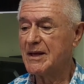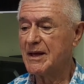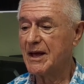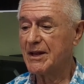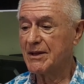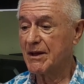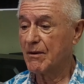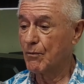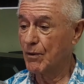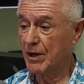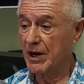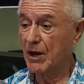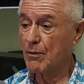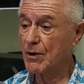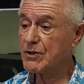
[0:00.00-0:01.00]
and
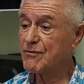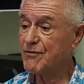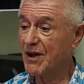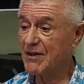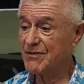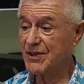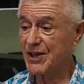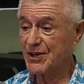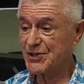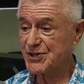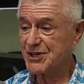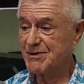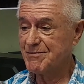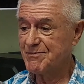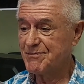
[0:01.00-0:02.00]
where I worked 5
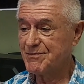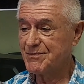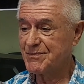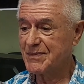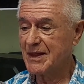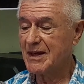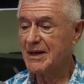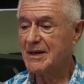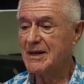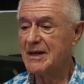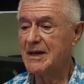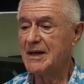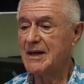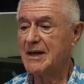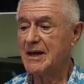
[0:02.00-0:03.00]
years.
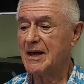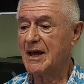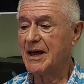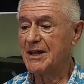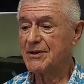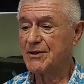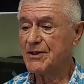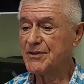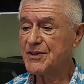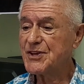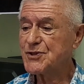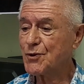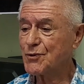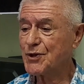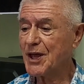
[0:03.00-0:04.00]
And in
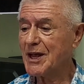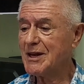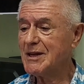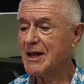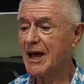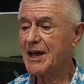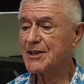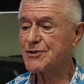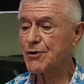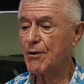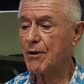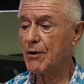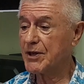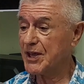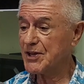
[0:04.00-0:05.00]
this hotel, I had
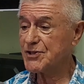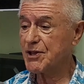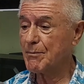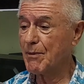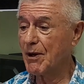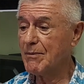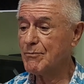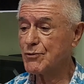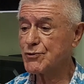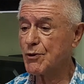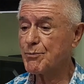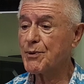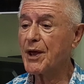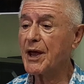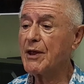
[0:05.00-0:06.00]
a customer,
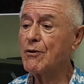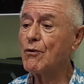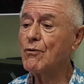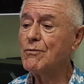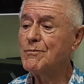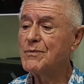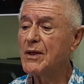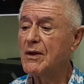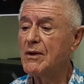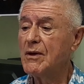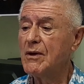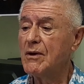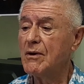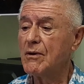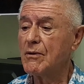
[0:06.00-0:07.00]
Mr Pierino,
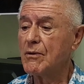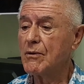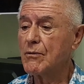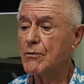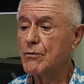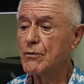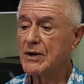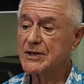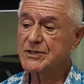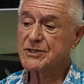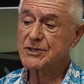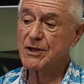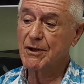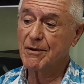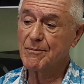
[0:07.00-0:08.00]
who
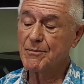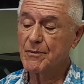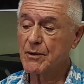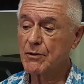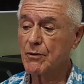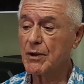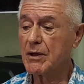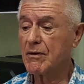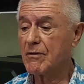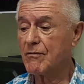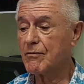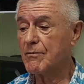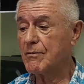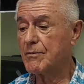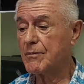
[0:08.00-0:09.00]
was going
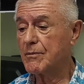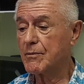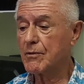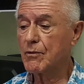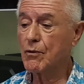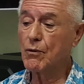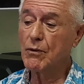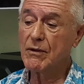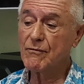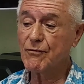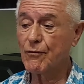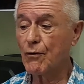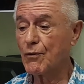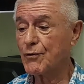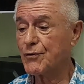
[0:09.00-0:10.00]
and
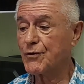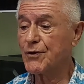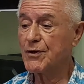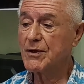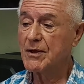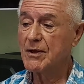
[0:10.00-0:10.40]
forth